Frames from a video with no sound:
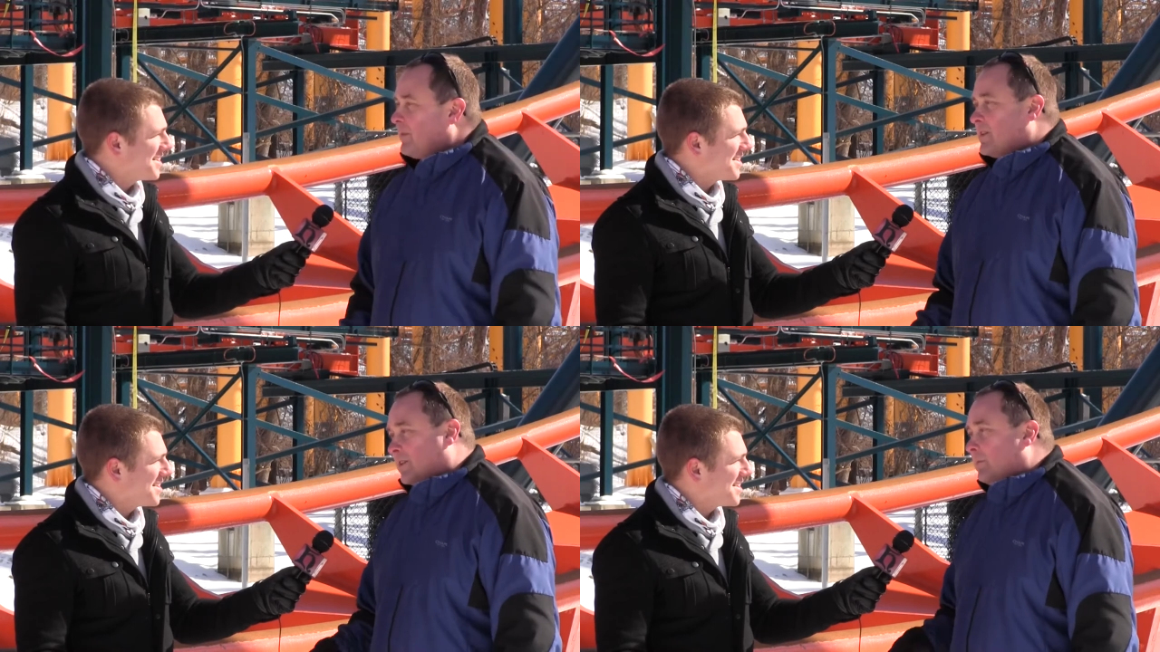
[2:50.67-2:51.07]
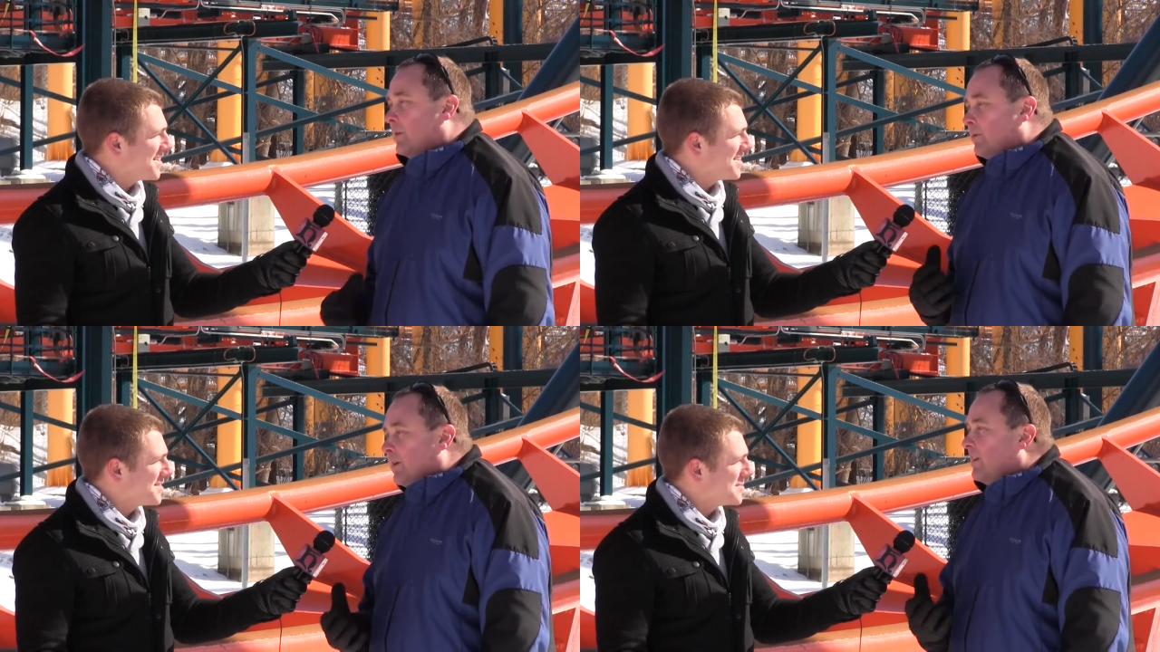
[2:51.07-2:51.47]
Speaker 1: It's going to be
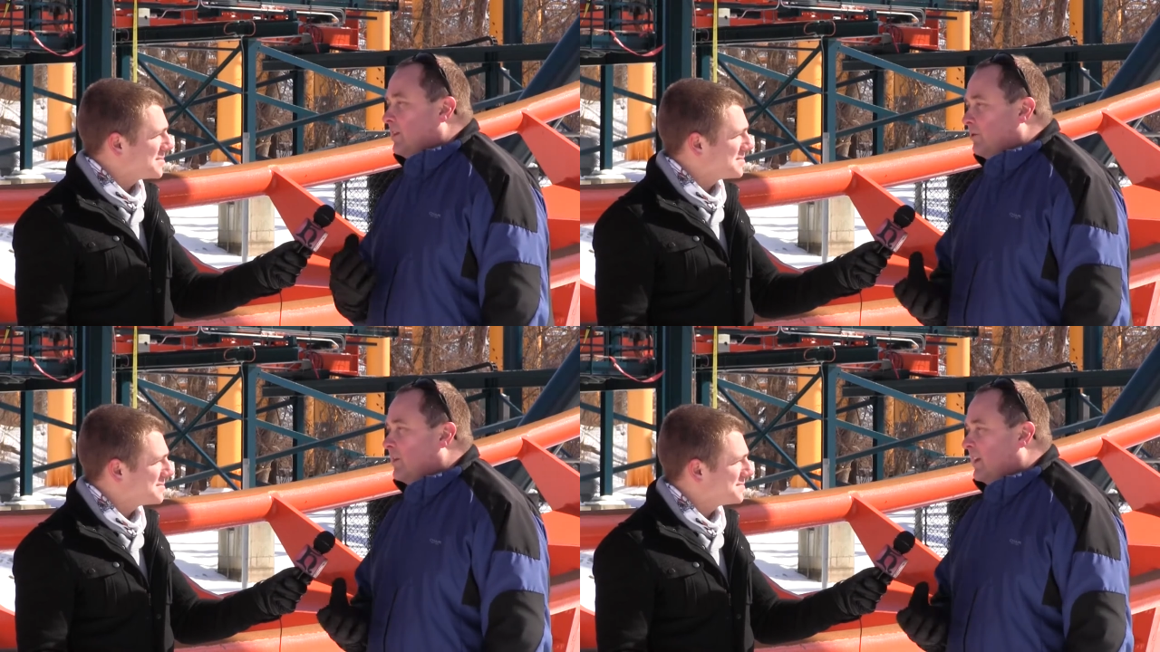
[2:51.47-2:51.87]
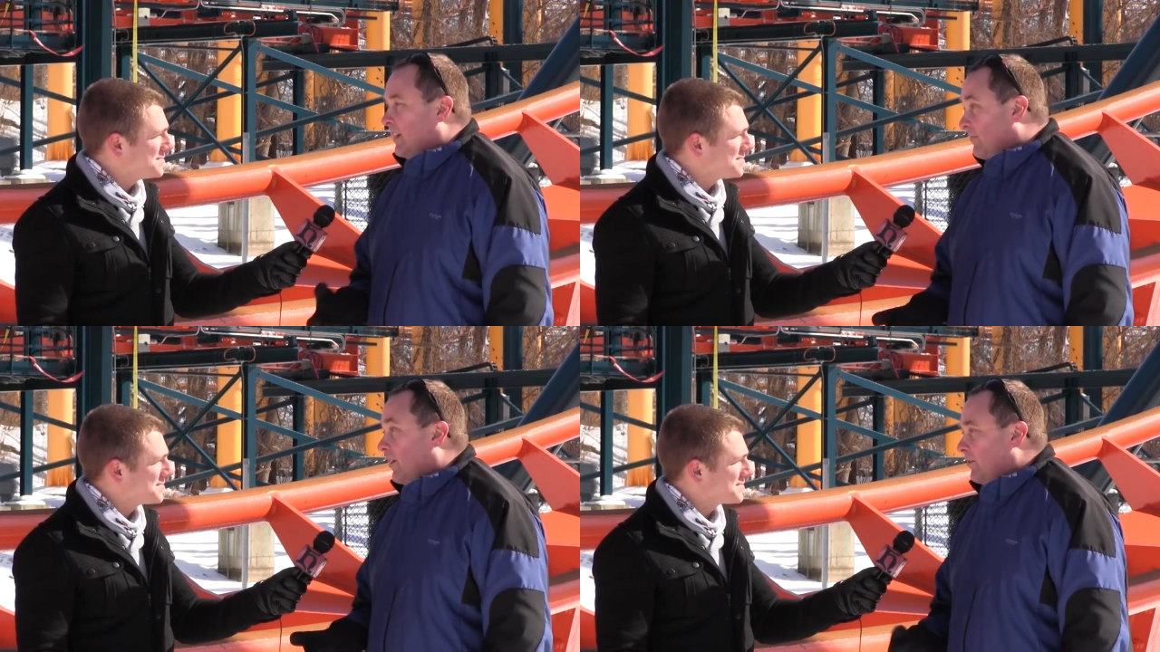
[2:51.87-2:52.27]
a really unique
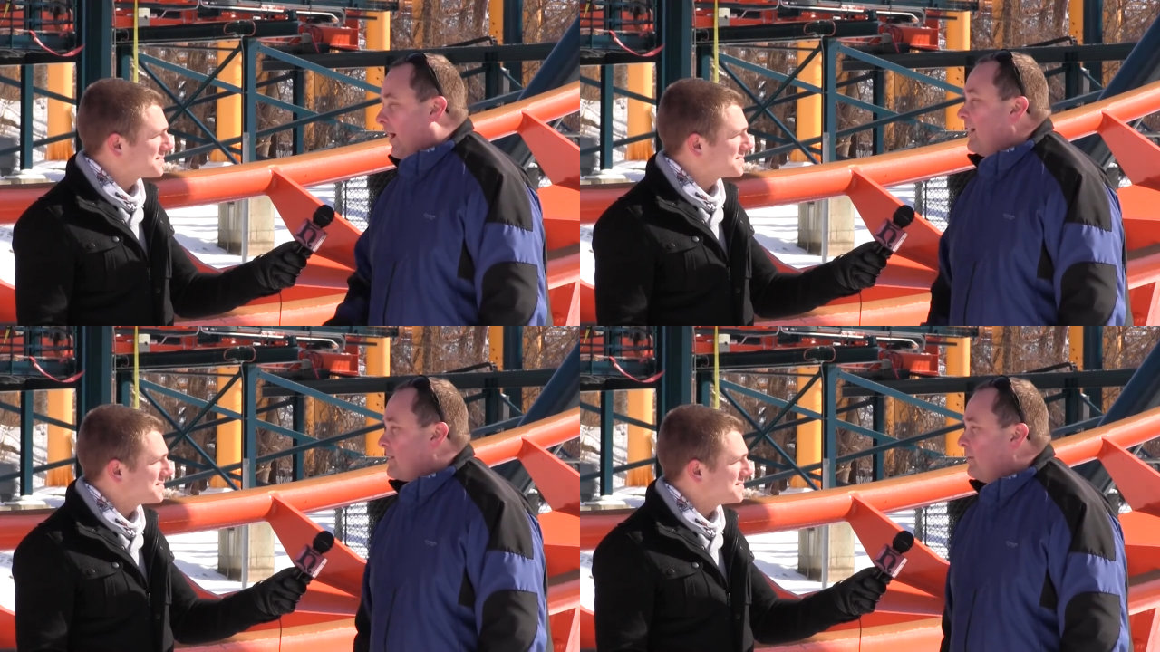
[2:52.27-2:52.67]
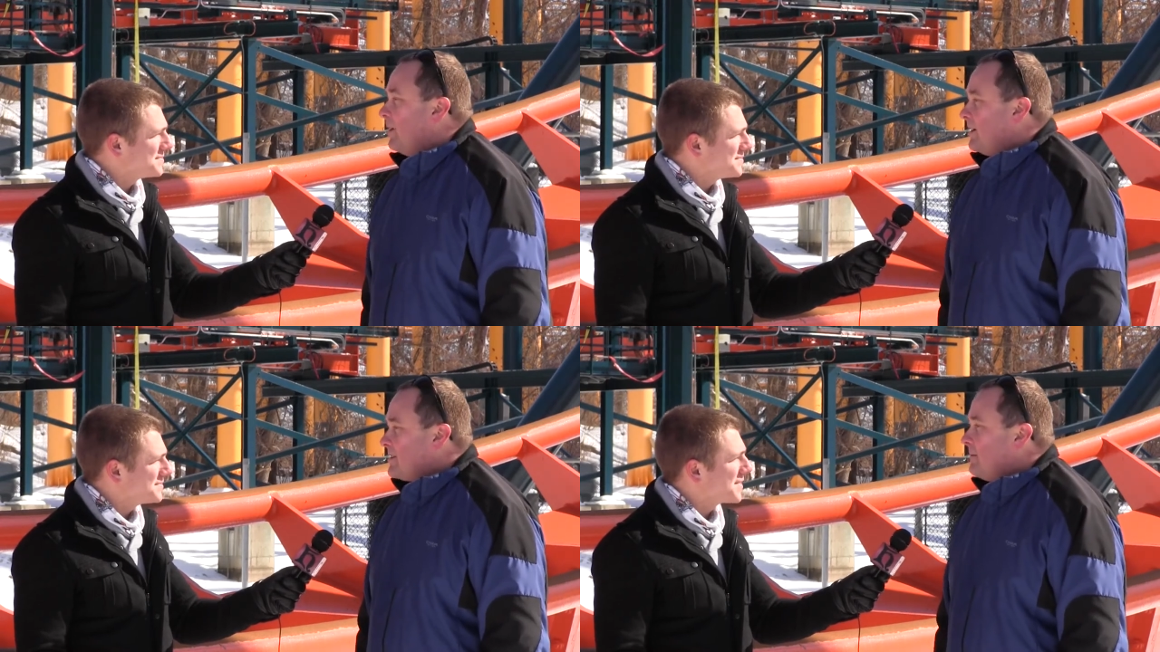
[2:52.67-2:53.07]
and fun ride
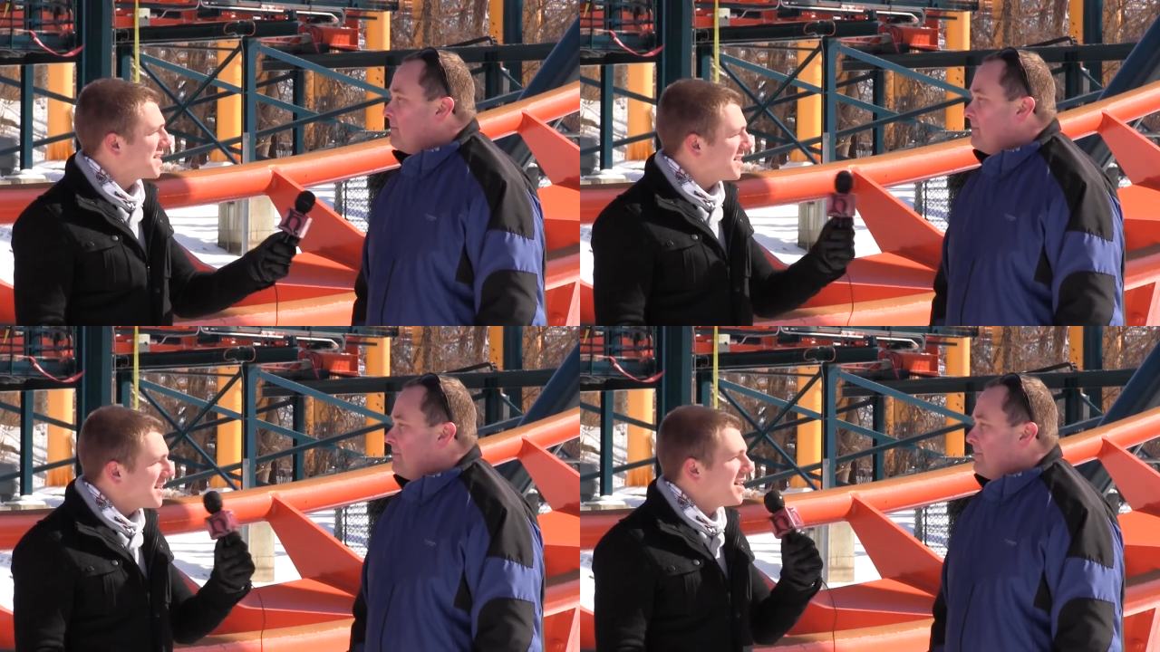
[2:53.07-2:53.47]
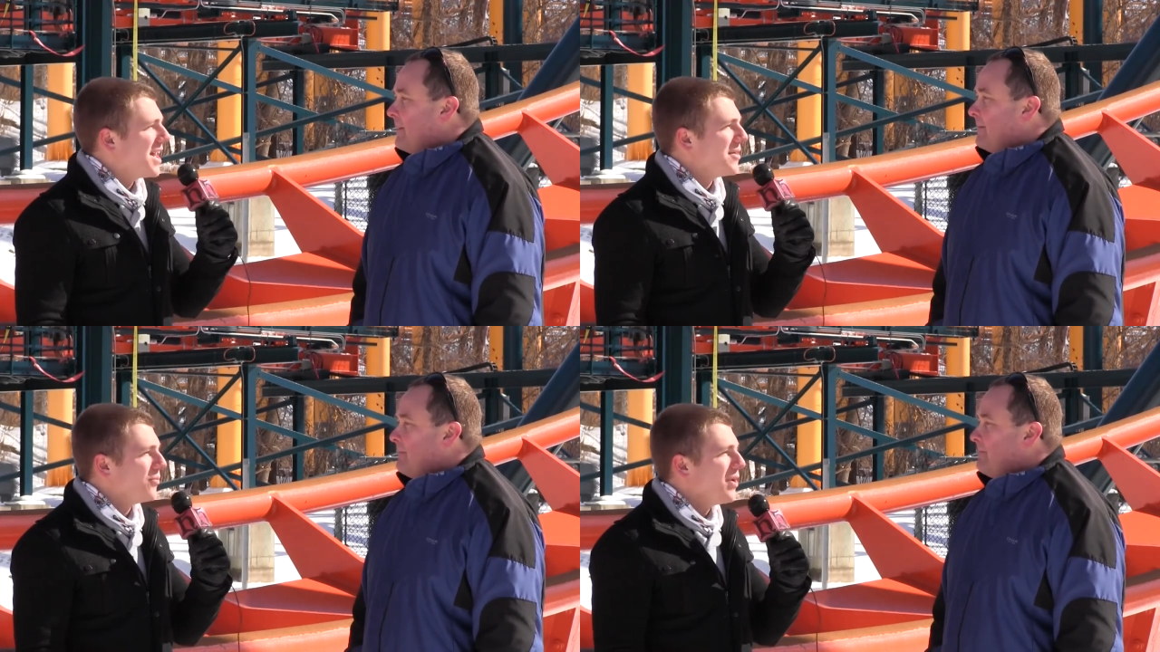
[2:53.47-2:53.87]
experience.
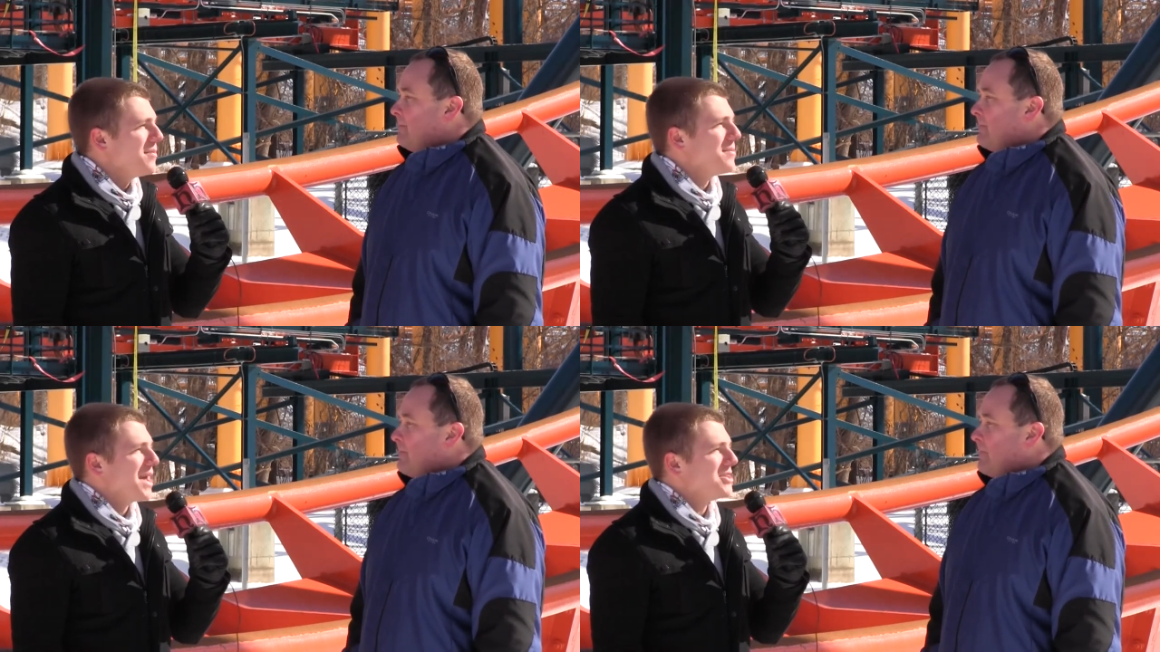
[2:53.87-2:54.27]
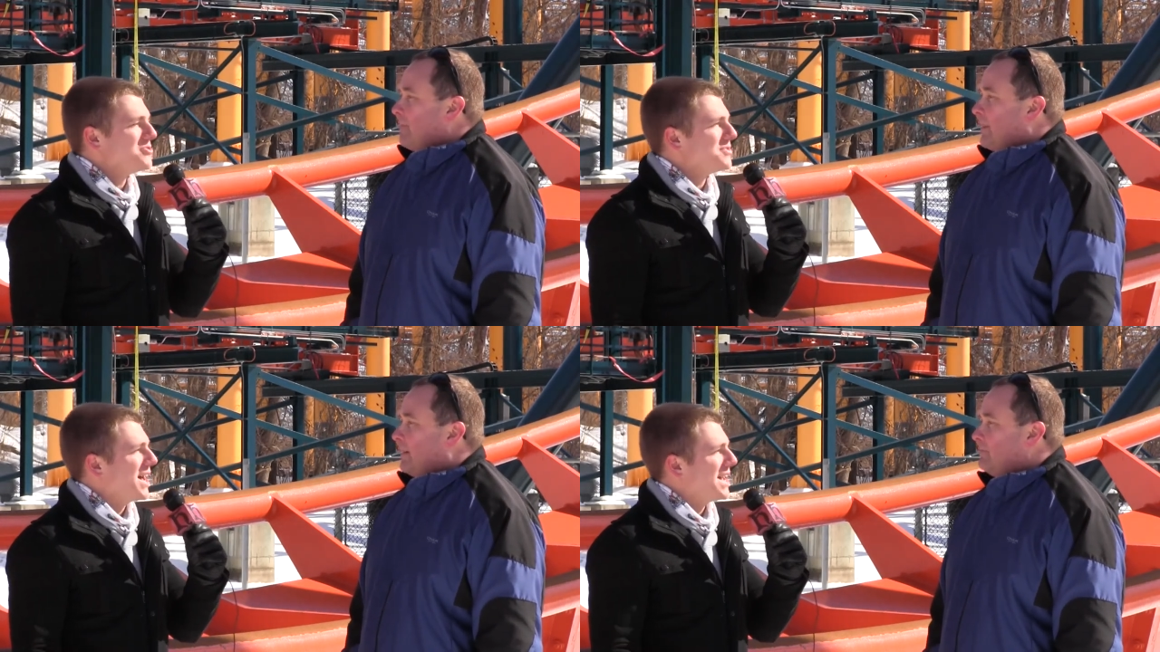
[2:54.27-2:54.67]
And what made
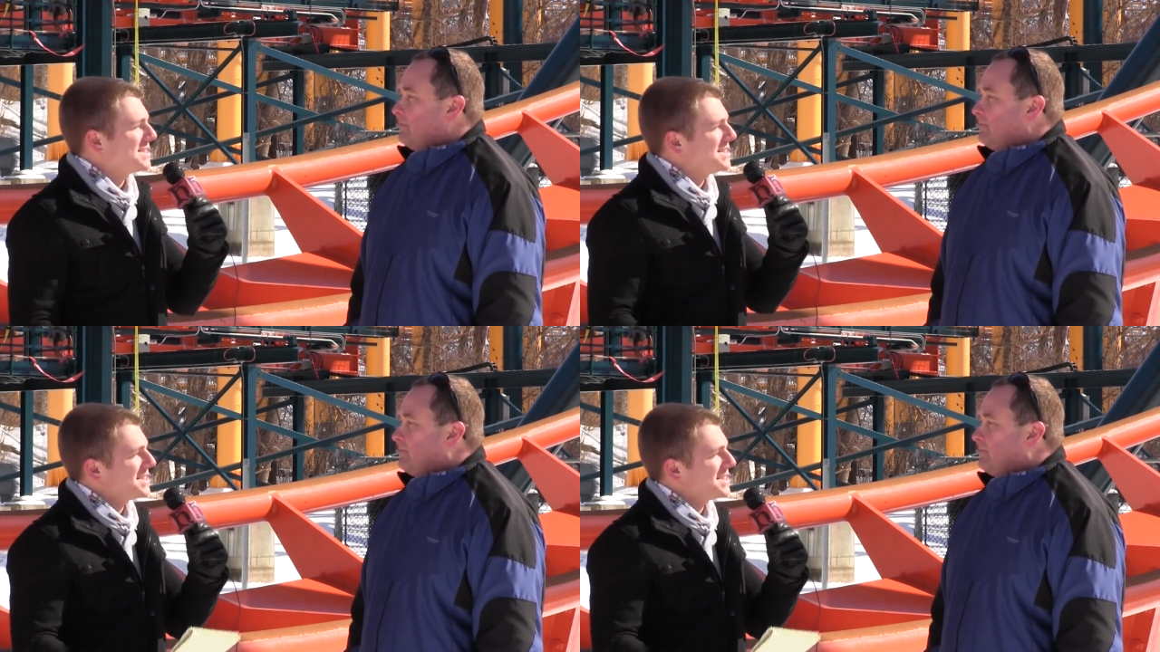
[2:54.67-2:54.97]
you guys